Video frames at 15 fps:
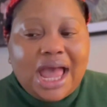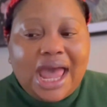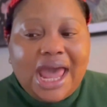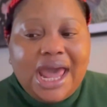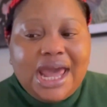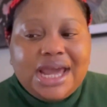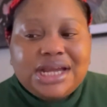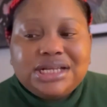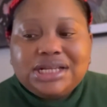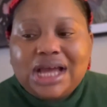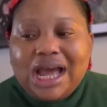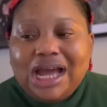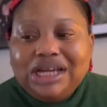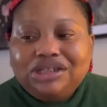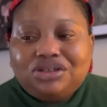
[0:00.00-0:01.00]
and
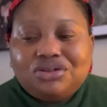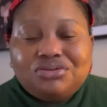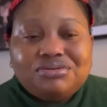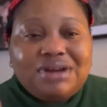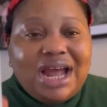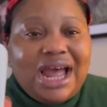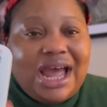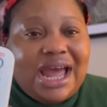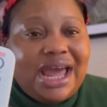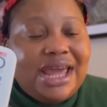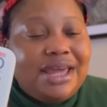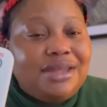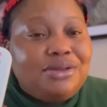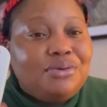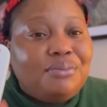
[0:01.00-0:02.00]
i
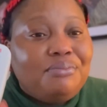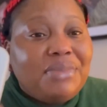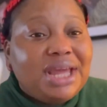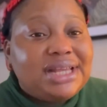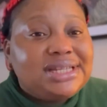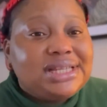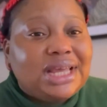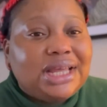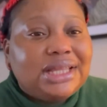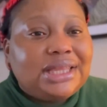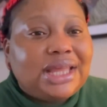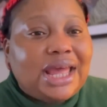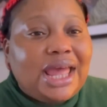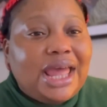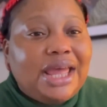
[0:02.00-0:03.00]
try to mix it
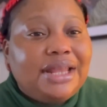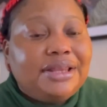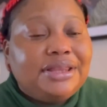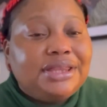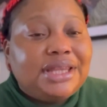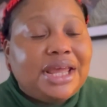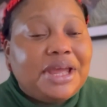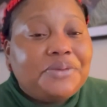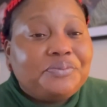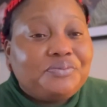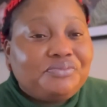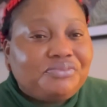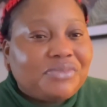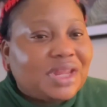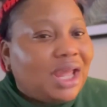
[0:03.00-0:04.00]
and
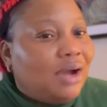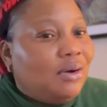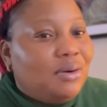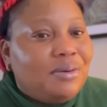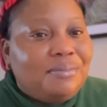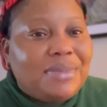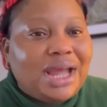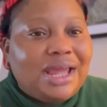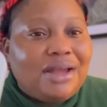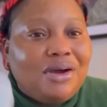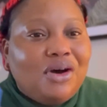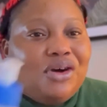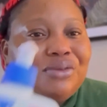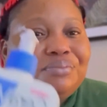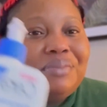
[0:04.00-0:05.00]
um, oh my
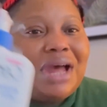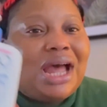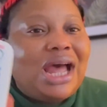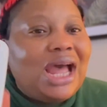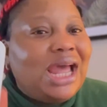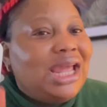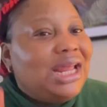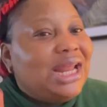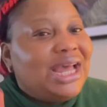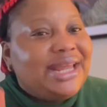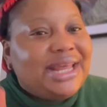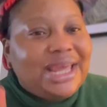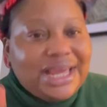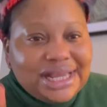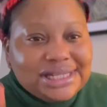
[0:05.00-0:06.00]
god my
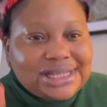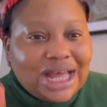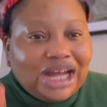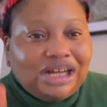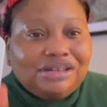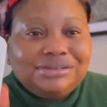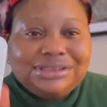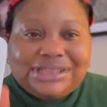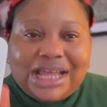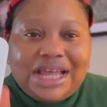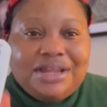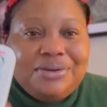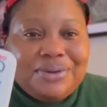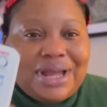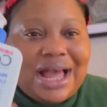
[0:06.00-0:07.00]
ladies i'll
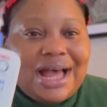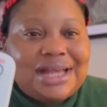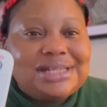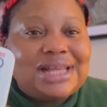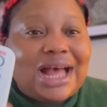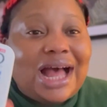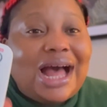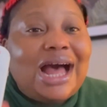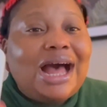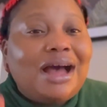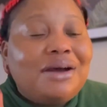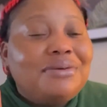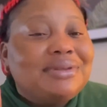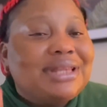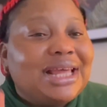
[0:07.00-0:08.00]
tell you guys
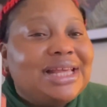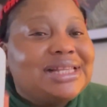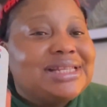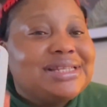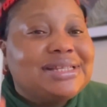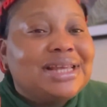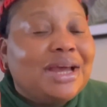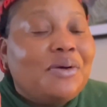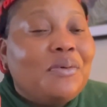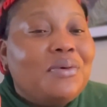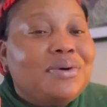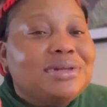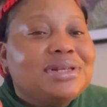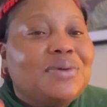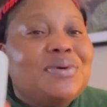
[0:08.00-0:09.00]
how this
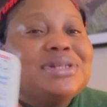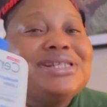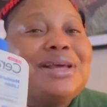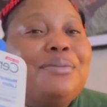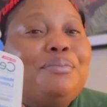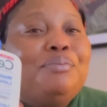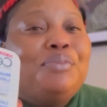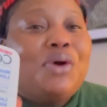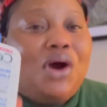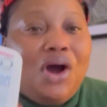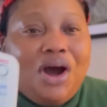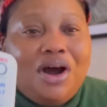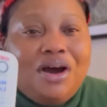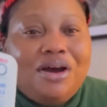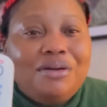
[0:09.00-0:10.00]
was it was a
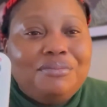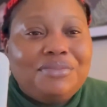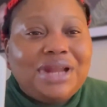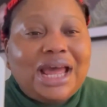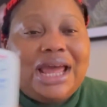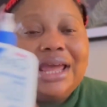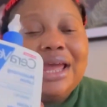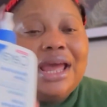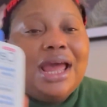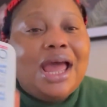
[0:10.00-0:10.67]
bomb like